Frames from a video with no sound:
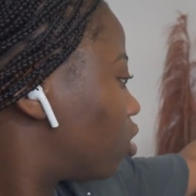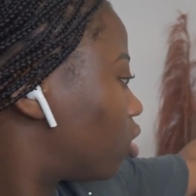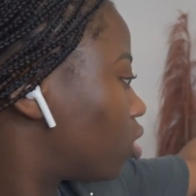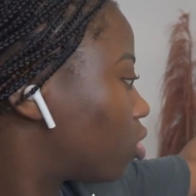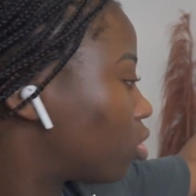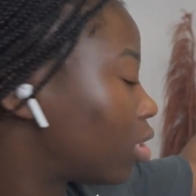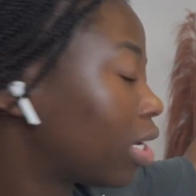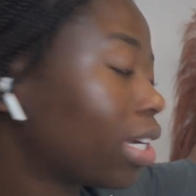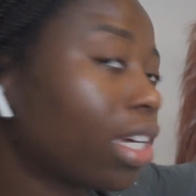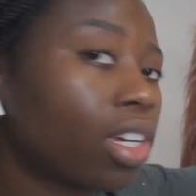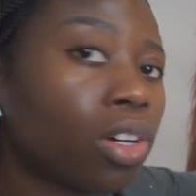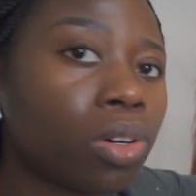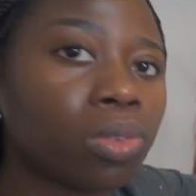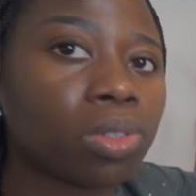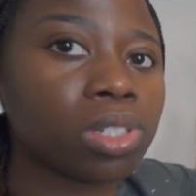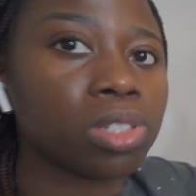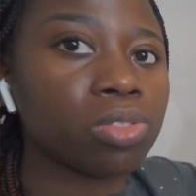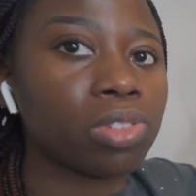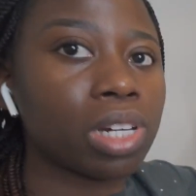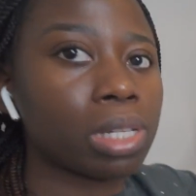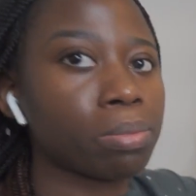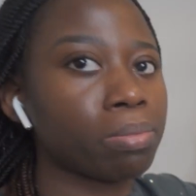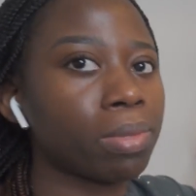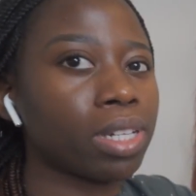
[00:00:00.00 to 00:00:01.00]
just like I
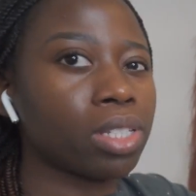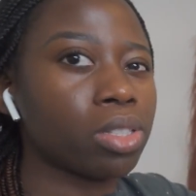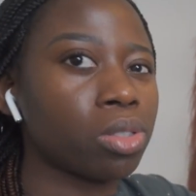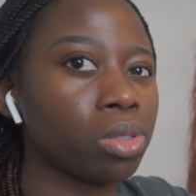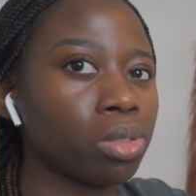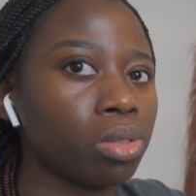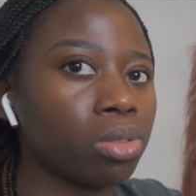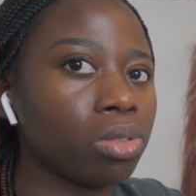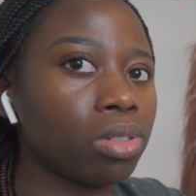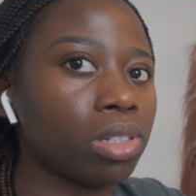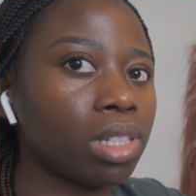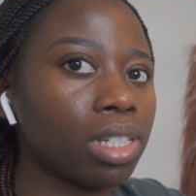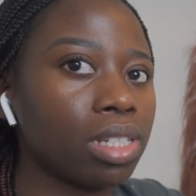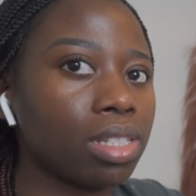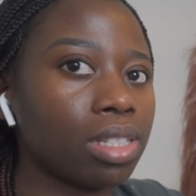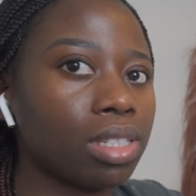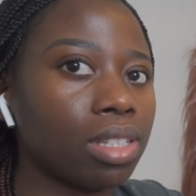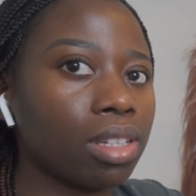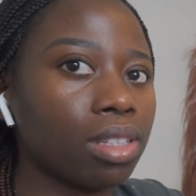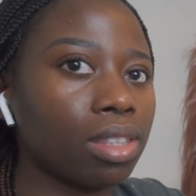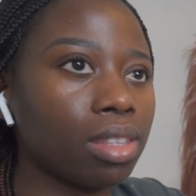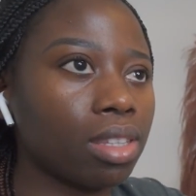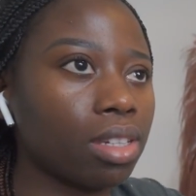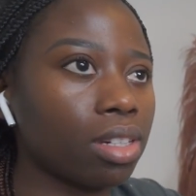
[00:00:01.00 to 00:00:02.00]
always write my to-do list
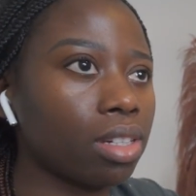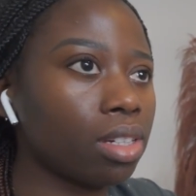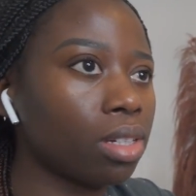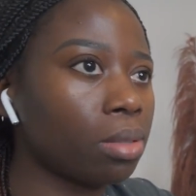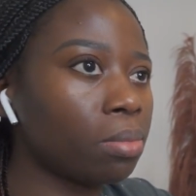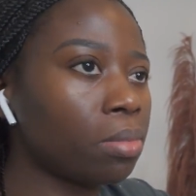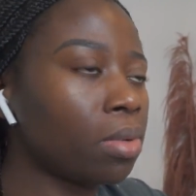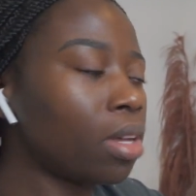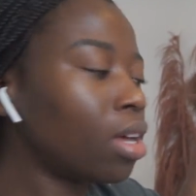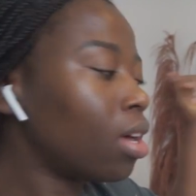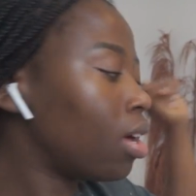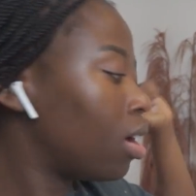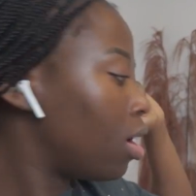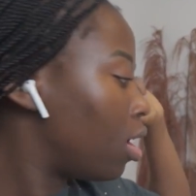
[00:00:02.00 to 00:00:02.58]
on them.